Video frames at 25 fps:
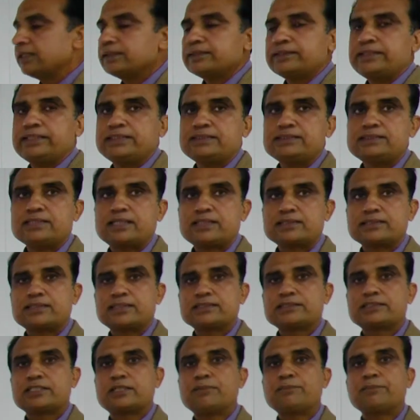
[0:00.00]
These are
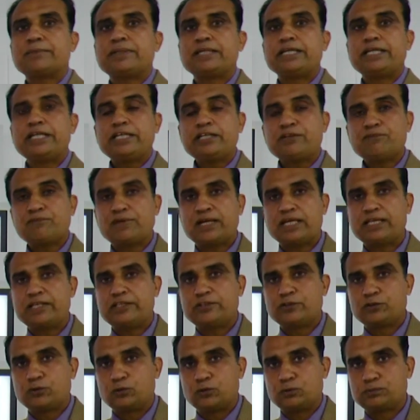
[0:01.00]
the some
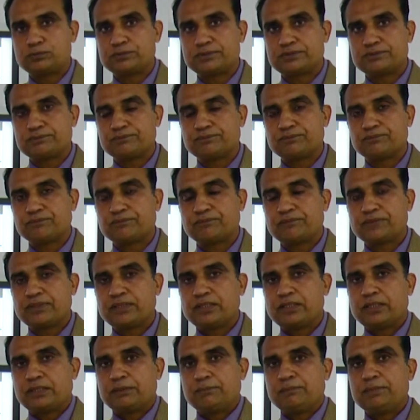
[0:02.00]
invalid groups.
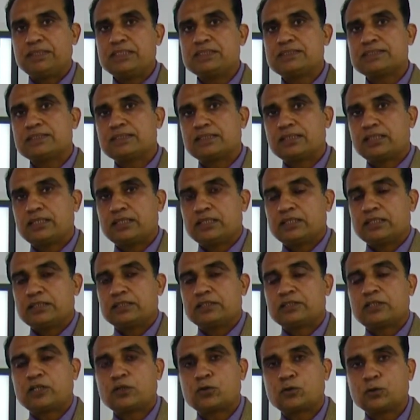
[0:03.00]
Means
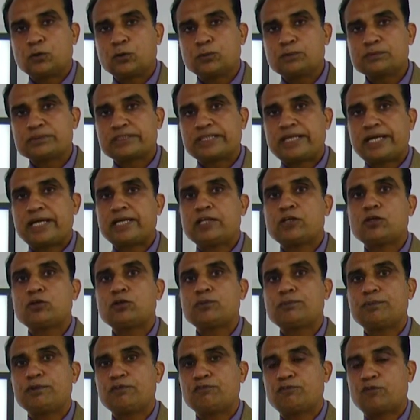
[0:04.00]
the groups
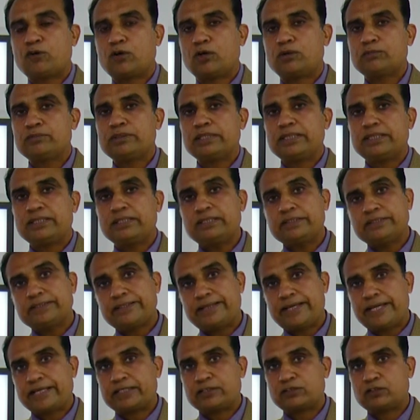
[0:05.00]
cannot be formed in
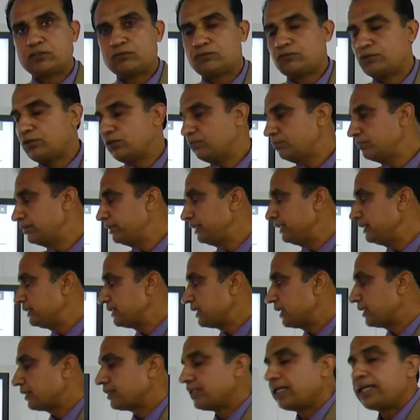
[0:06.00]
that form. These
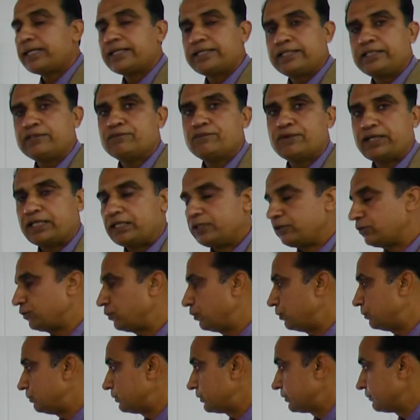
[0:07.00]
are the invalid
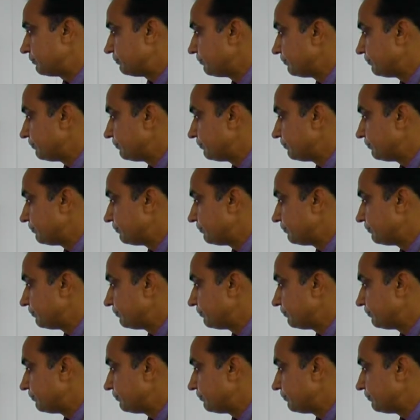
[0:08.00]
groups.